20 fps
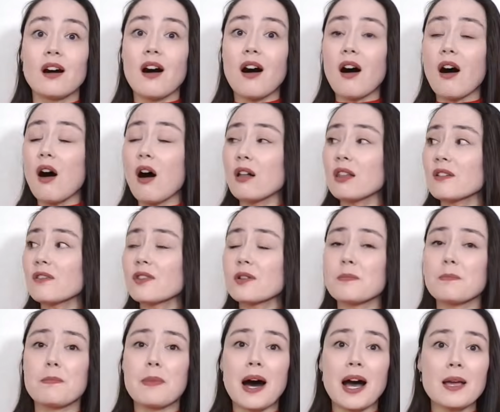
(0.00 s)
All of the
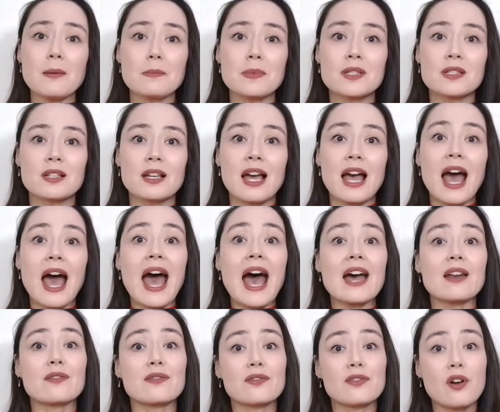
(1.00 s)
pipes
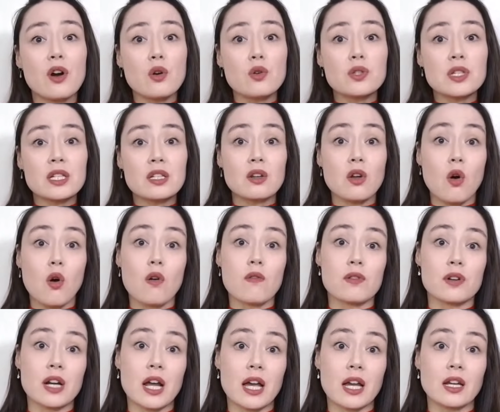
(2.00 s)
had frozen
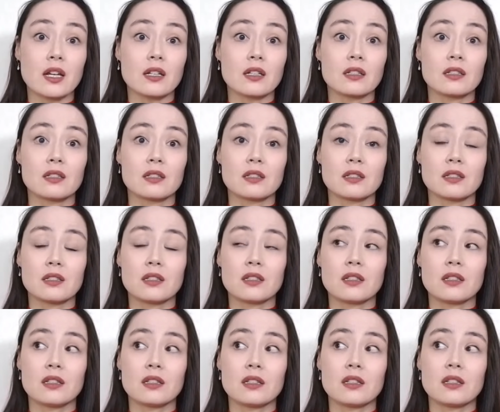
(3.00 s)
overnight.
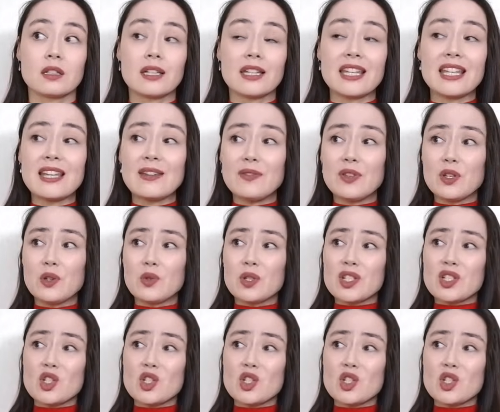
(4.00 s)
If you